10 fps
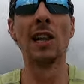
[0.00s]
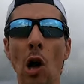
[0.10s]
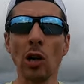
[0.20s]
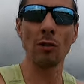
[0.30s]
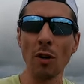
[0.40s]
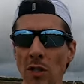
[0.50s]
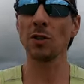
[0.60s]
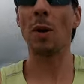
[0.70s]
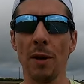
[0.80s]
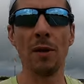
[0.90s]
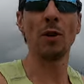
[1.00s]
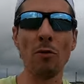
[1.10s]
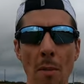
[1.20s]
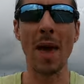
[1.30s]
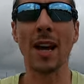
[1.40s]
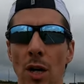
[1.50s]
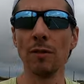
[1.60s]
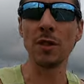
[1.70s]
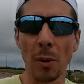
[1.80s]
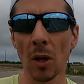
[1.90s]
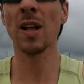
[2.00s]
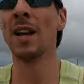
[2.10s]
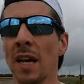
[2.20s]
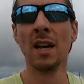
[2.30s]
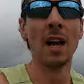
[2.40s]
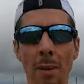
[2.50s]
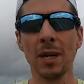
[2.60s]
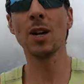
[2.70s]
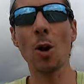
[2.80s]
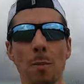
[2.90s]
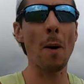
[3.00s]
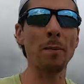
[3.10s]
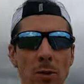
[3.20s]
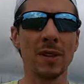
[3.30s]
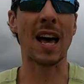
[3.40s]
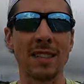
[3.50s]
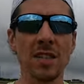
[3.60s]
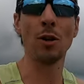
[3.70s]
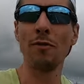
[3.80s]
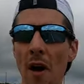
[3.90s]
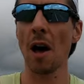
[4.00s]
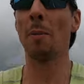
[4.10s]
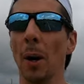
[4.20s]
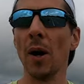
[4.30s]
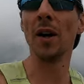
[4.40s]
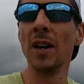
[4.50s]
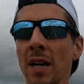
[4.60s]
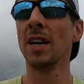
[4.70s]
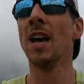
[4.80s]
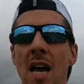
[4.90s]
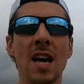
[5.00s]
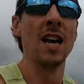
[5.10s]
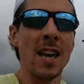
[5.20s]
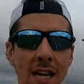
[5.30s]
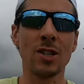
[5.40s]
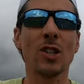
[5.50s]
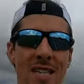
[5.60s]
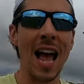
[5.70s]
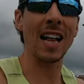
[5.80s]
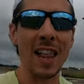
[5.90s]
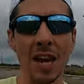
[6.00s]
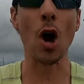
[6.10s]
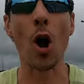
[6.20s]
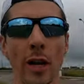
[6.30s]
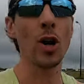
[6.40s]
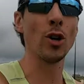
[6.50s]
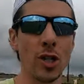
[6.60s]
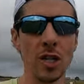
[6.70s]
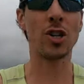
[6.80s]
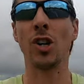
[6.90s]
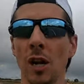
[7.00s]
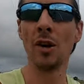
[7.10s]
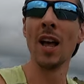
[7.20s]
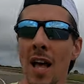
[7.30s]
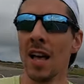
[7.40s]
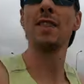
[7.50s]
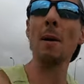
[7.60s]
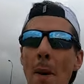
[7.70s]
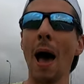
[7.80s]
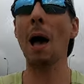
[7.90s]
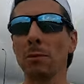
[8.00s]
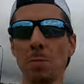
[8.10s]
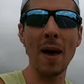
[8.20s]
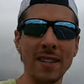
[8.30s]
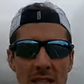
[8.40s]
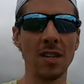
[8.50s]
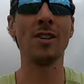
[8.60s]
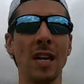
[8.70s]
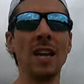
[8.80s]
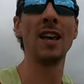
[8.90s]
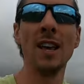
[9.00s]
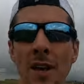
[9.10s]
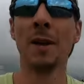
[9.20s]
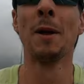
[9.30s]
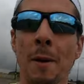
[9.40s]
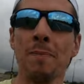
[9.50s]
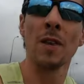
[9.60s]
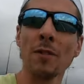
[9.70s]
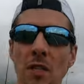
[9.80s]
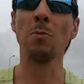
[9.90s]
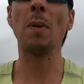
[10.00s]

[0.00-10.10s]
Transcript: longer runs, whether it'll remain comfortable. I mean, no problems with that so far, but you can just tell they're not a cushion shoe. They're perhaps better suited for